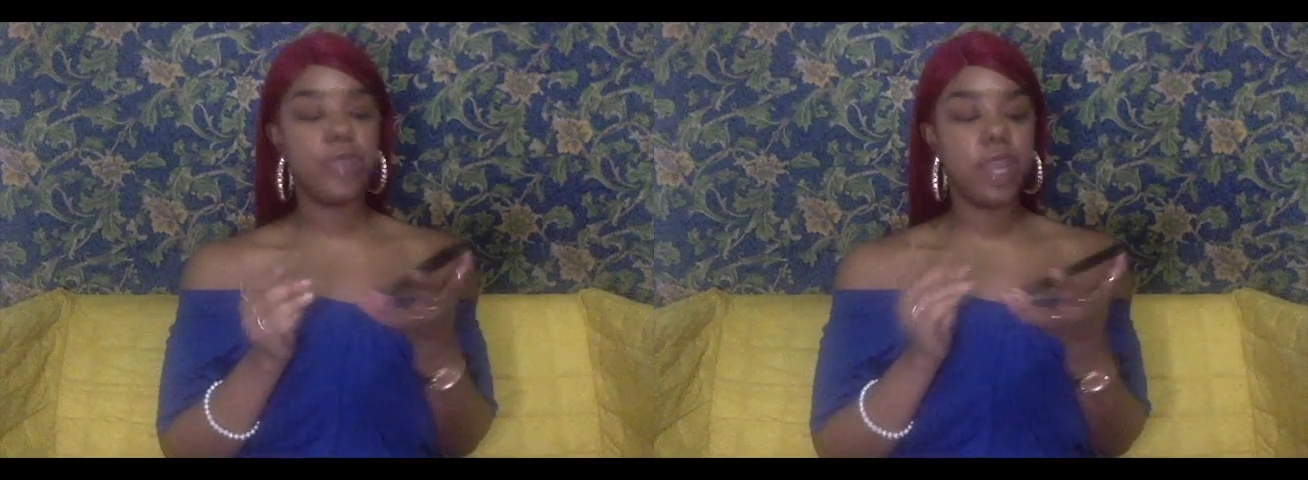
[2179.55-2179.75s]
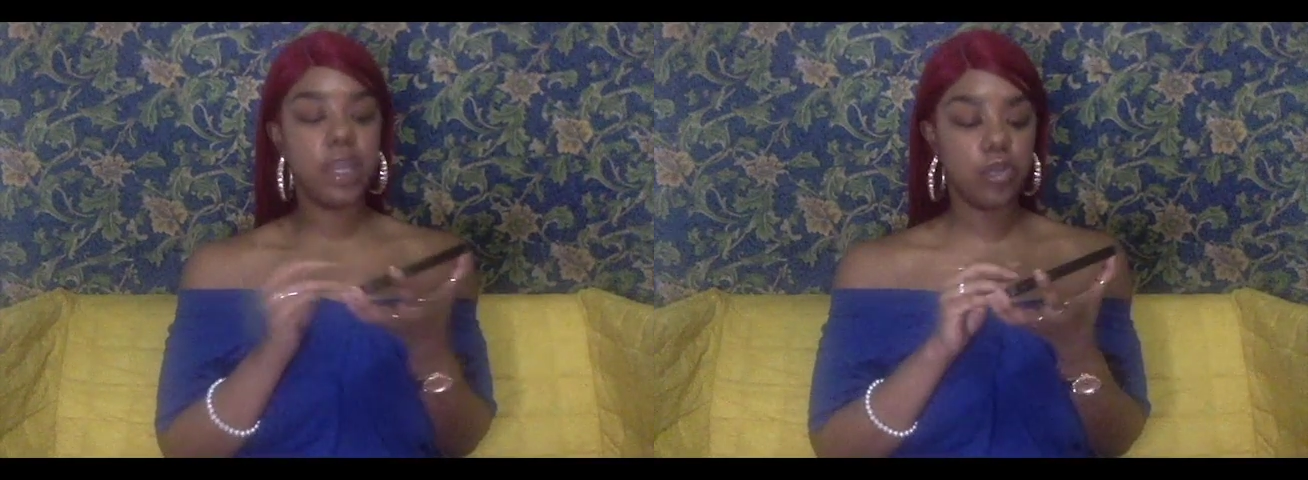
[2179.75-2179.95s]

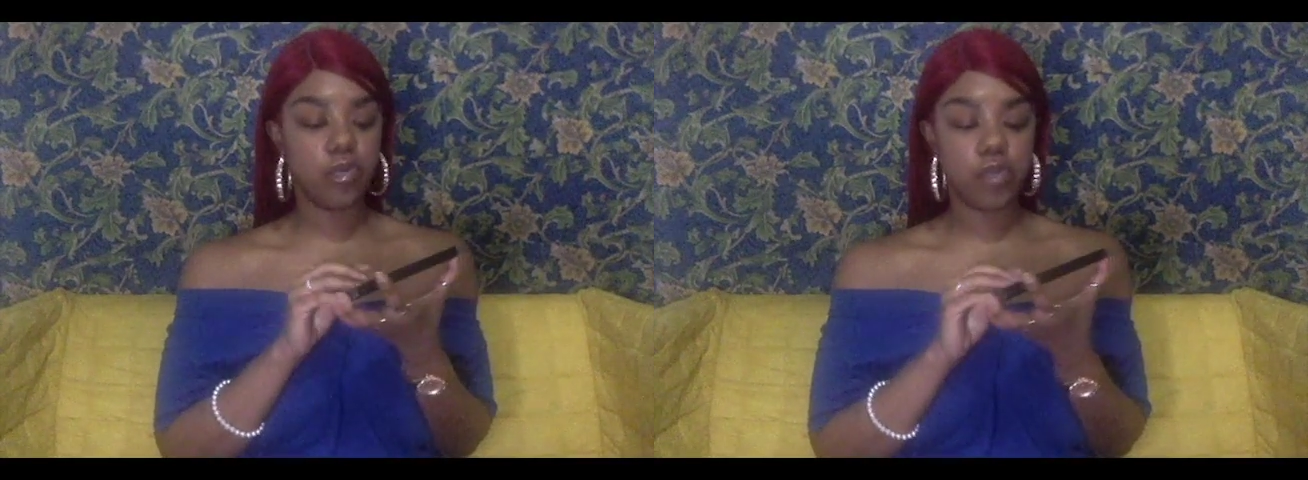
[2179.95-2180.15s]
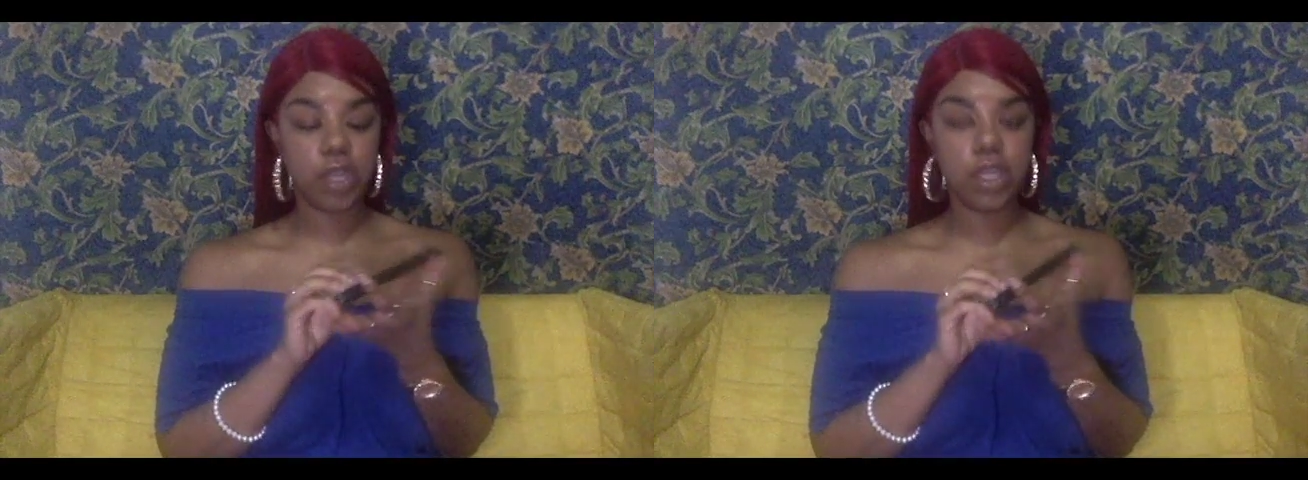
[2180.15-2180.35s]
they look
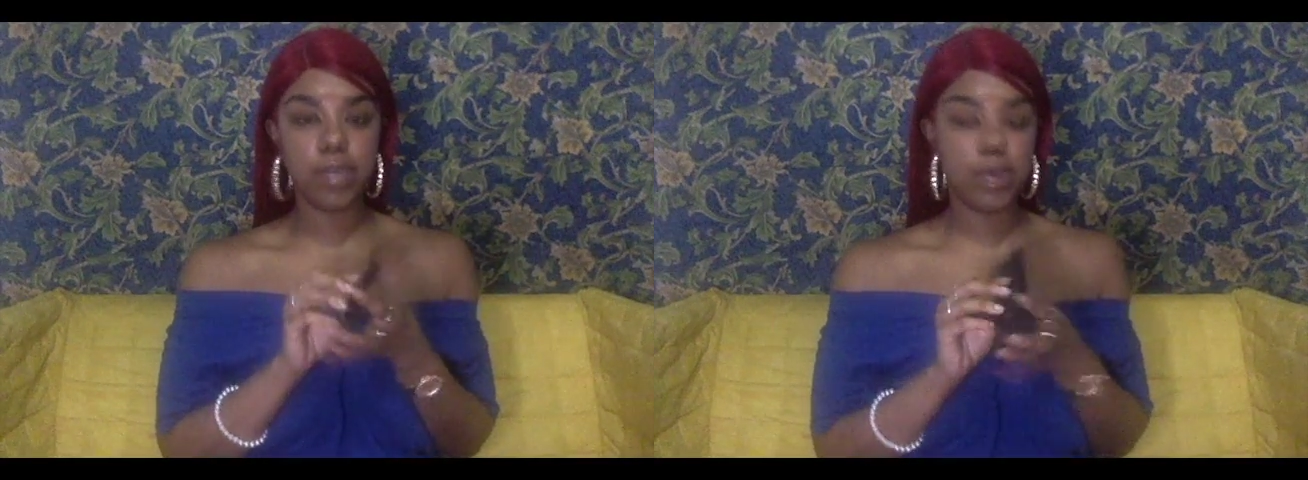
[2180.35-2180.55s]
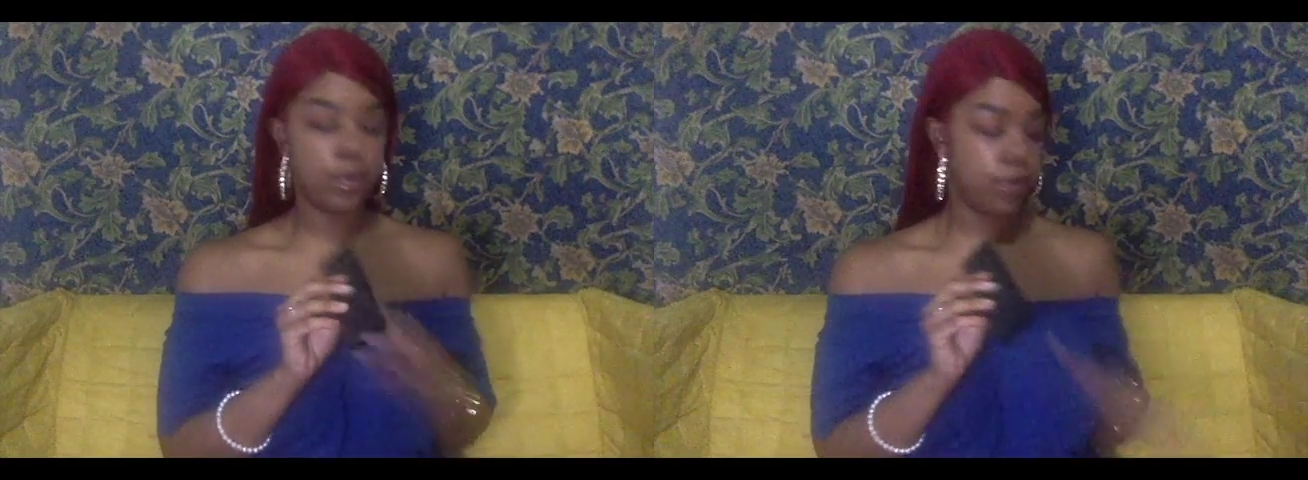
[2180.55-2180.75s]
really
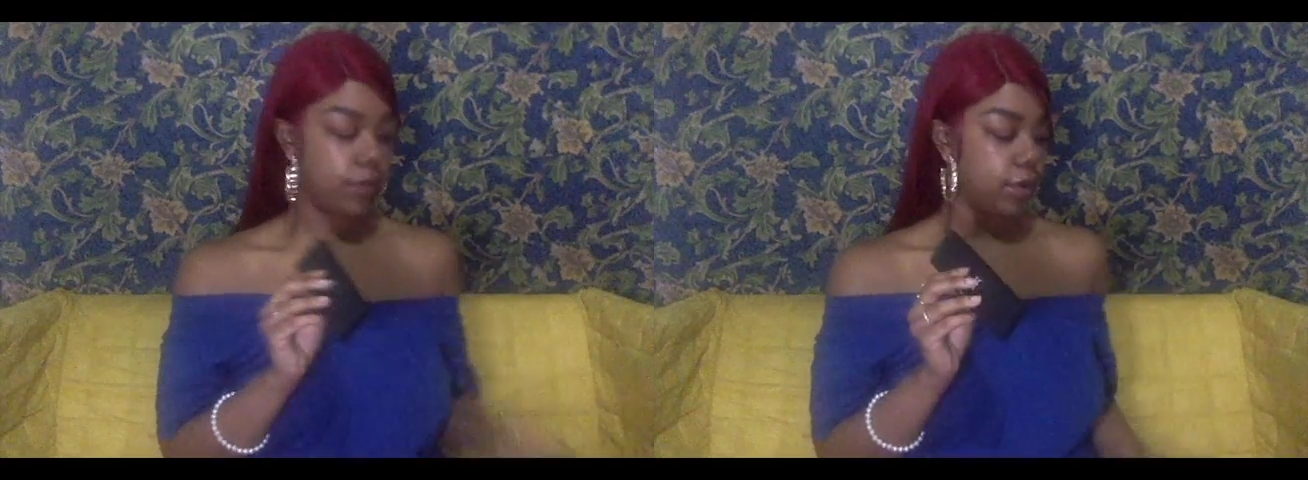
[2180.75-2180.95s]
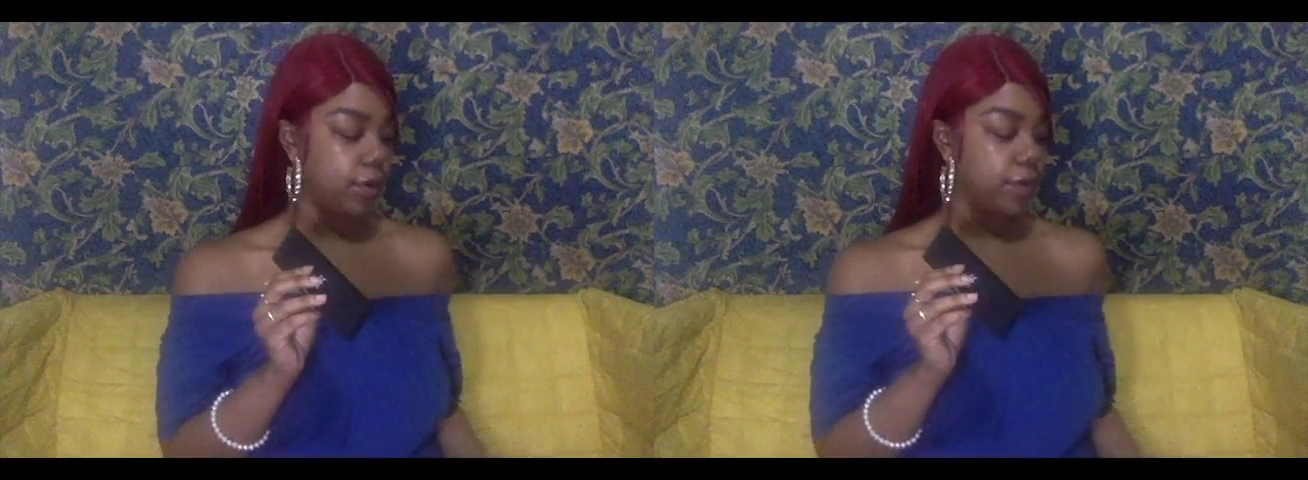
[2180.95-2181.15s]

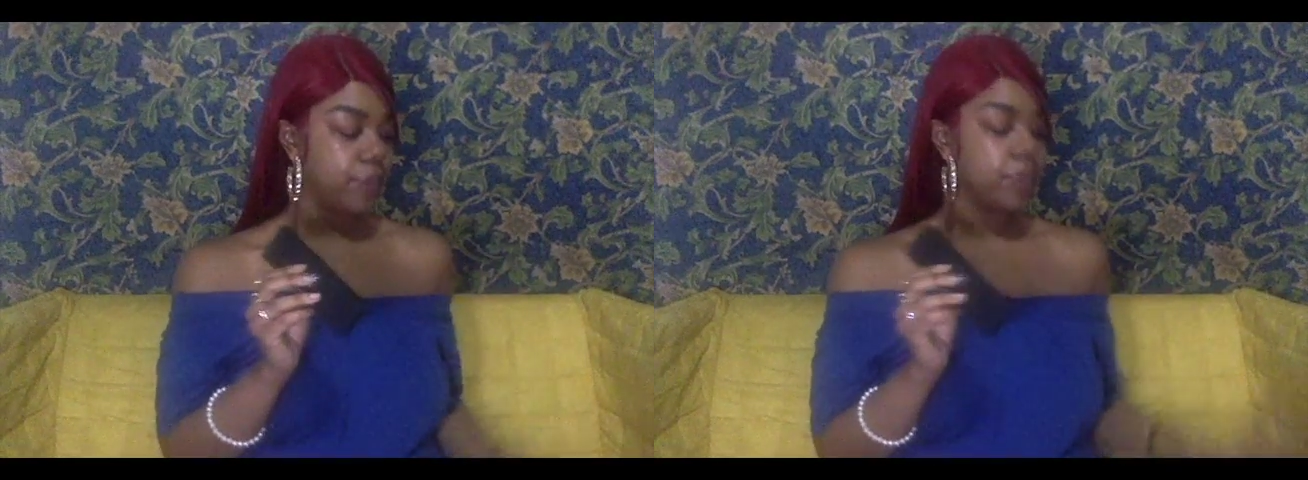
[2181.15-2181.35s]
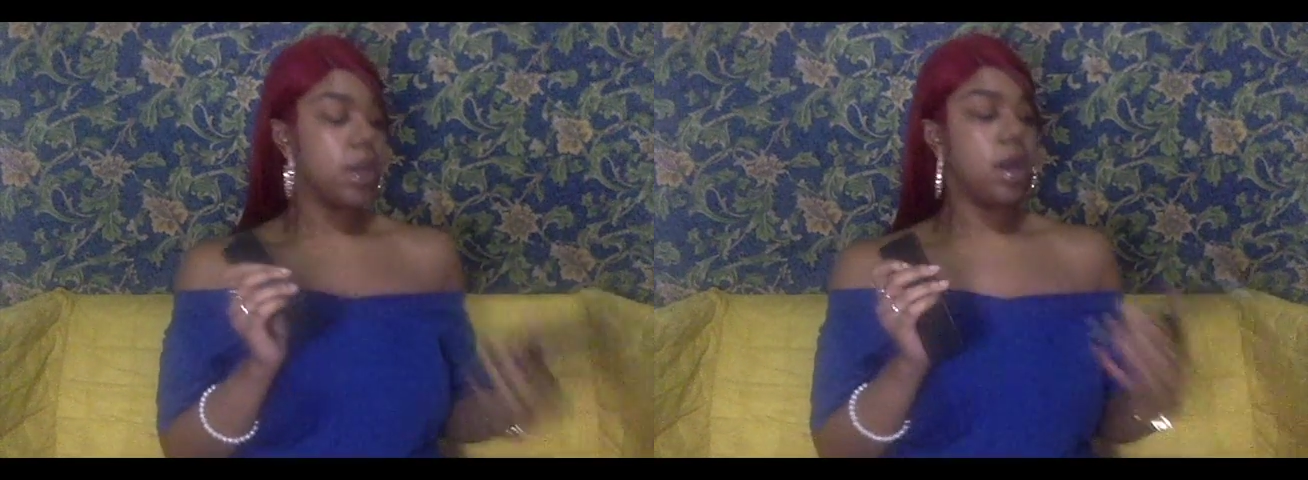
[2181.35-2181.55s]
beautiful.
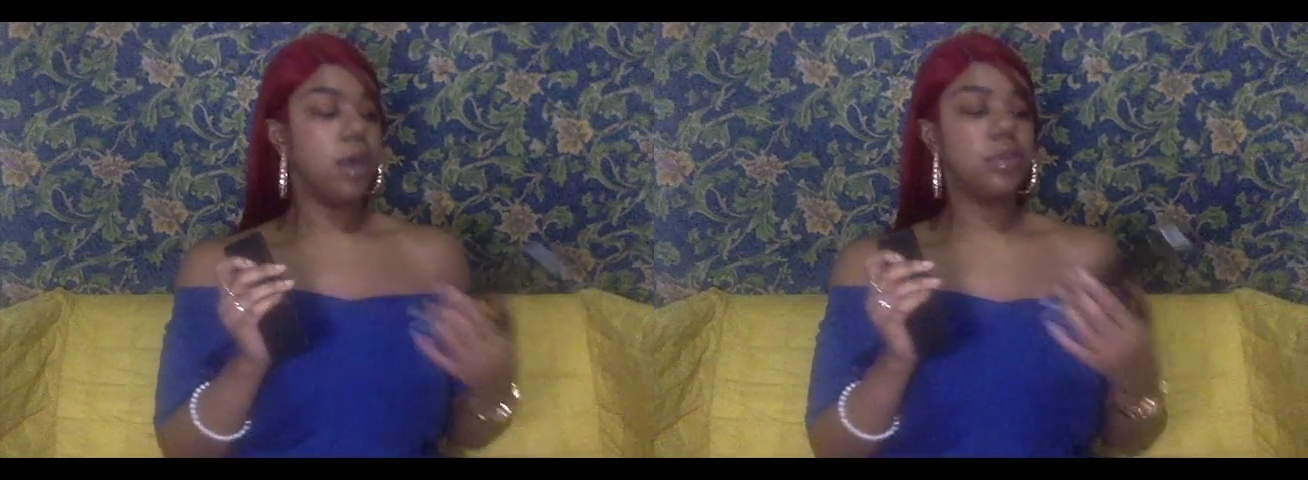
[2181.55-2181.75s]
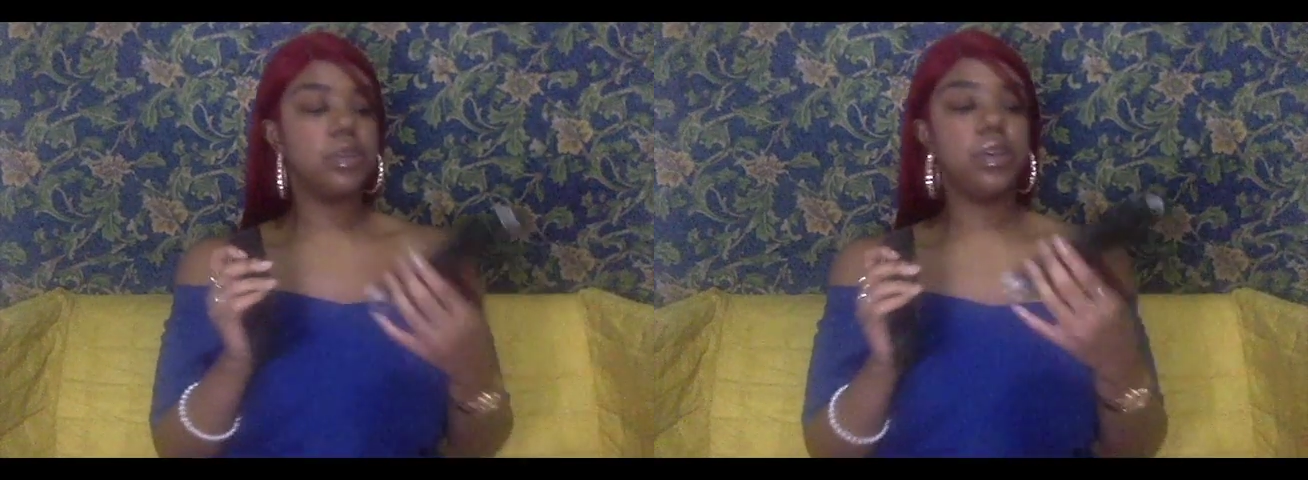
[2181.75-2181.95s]
I'll show you